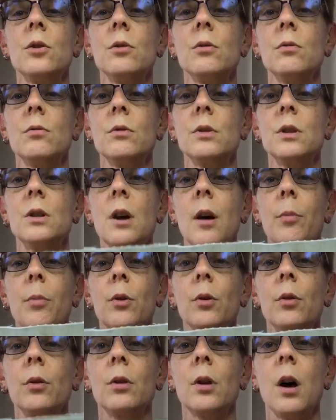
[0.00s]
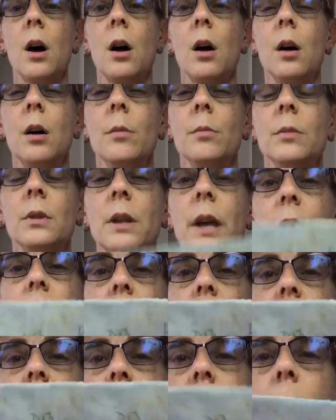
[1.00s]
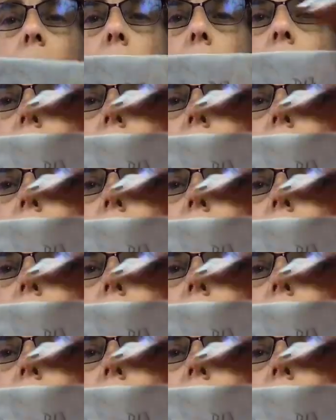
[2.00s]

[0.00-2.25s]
do double layer here,